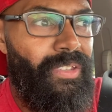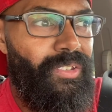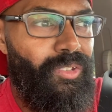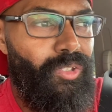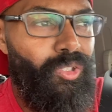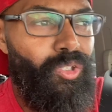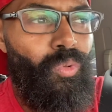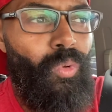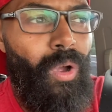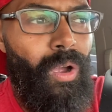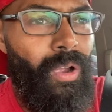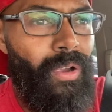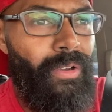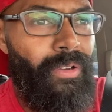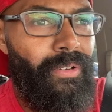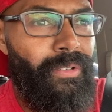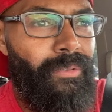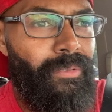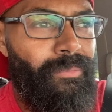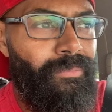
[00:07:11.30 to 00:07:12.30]
you
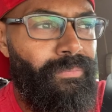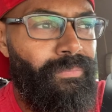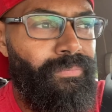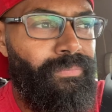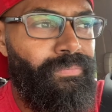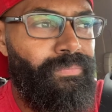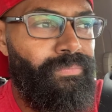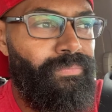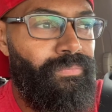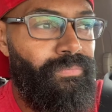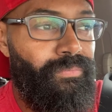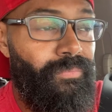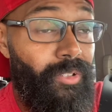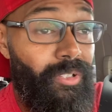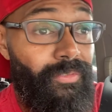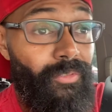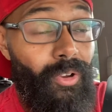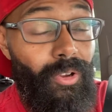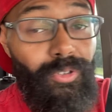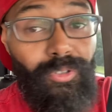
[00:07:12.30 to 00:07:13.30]
are,
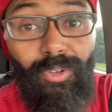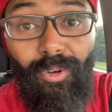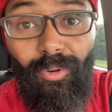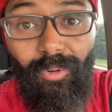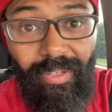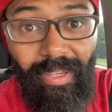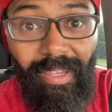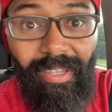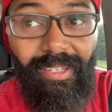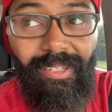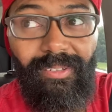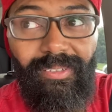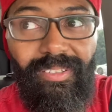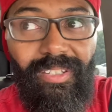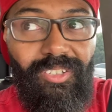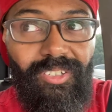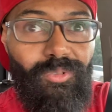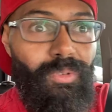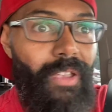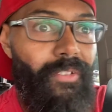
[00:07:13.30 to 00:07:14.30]
first of all, you're okay,
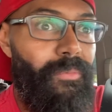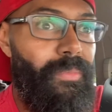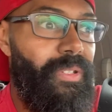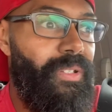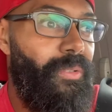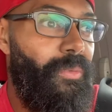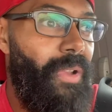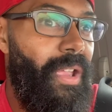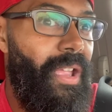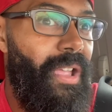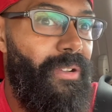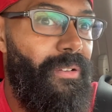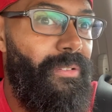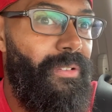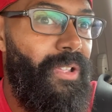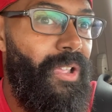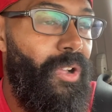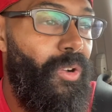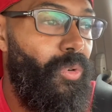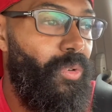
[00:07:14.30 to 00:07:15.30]
since you haven't been around
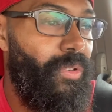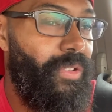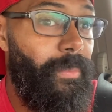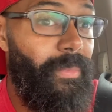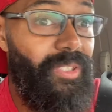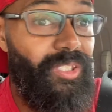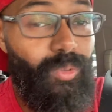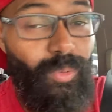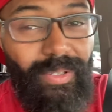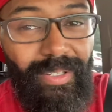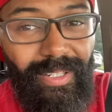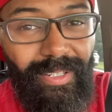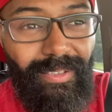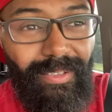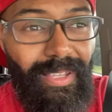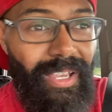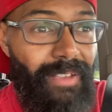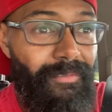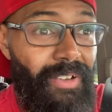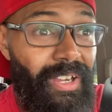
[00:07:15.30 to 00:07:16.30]
or they've been tweeting.
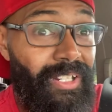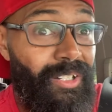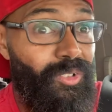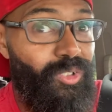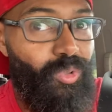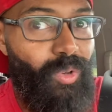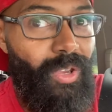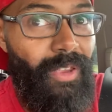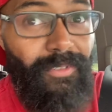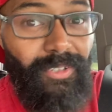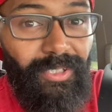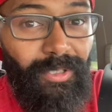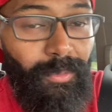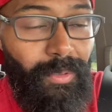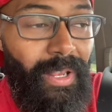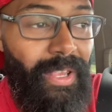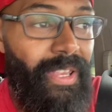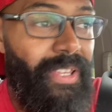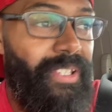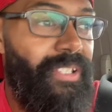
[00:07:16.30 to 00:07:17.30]
Like, if I don't tweet for 2
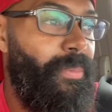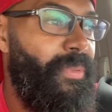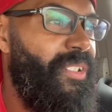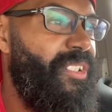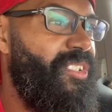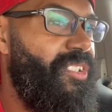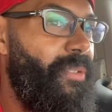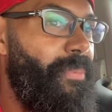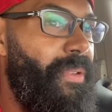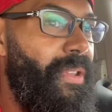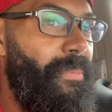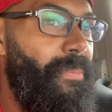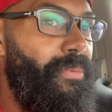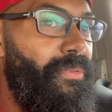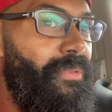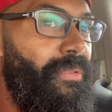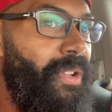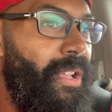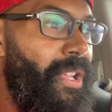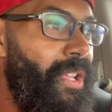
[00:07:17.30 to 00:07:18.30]
days, I'm pretty sure
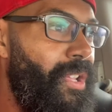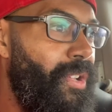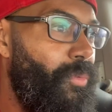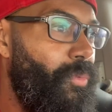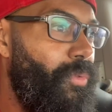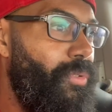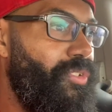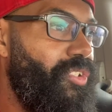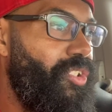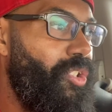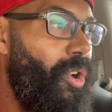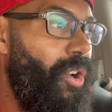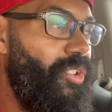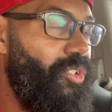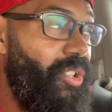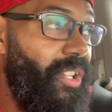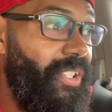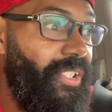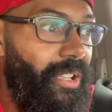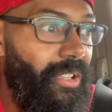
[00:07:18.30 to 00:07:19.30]
people will start
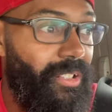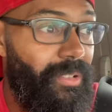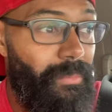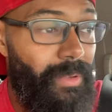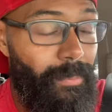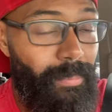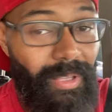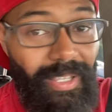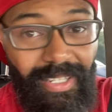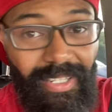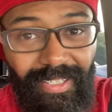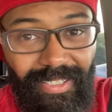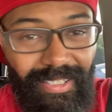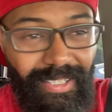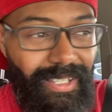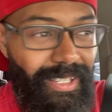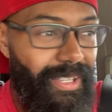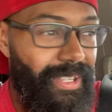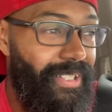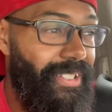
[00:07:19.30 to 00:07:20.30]
trying to come to my place
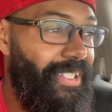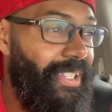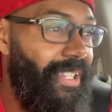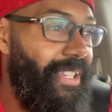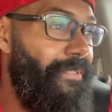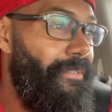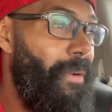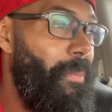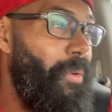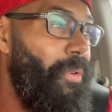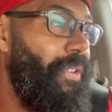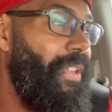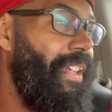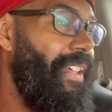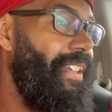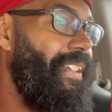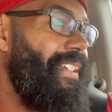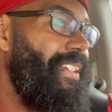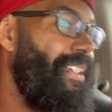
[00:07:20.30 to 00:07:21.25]
and see if I'm okay.